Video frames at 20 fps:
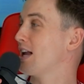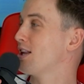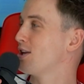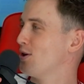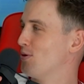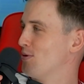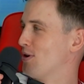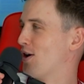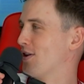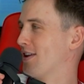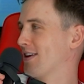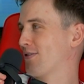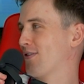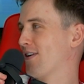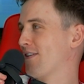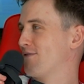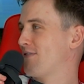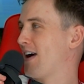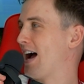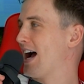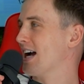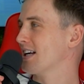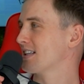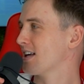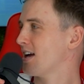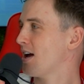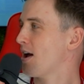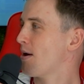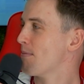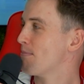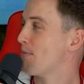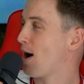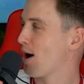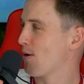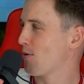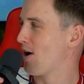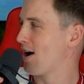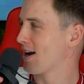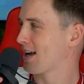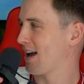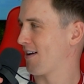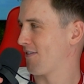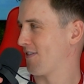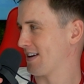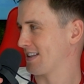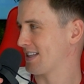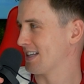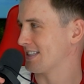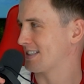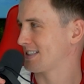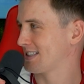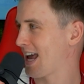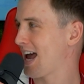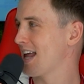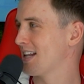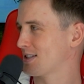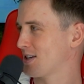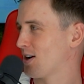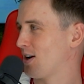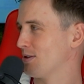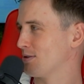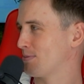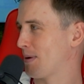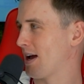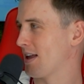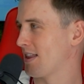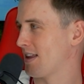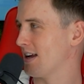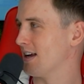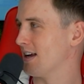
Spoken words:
And you know this for a fact. My work ethic is 10 times better than